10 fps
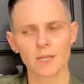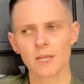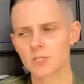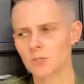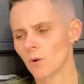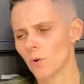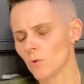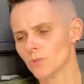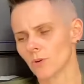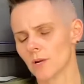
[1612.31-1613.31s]
and as you get
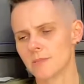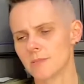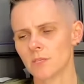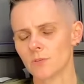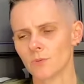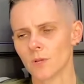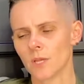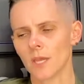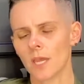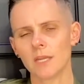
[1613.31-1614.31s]
older, I think you,
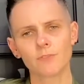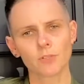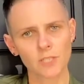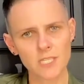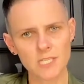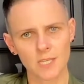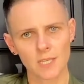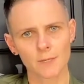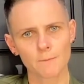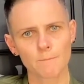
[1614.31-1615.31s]
and if you're
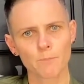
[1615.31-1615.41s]
listening,